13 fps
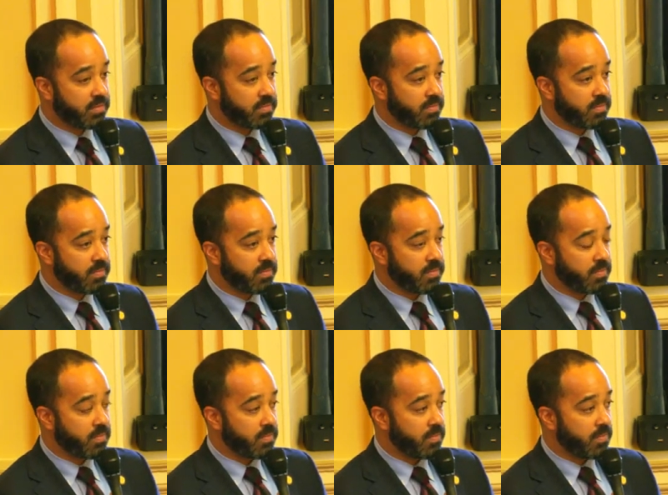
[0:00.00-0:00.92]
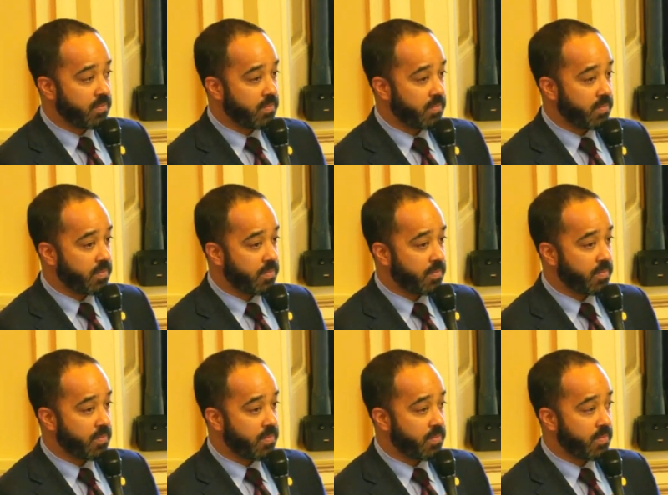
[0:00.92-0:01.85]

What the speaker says: Nobody speaks.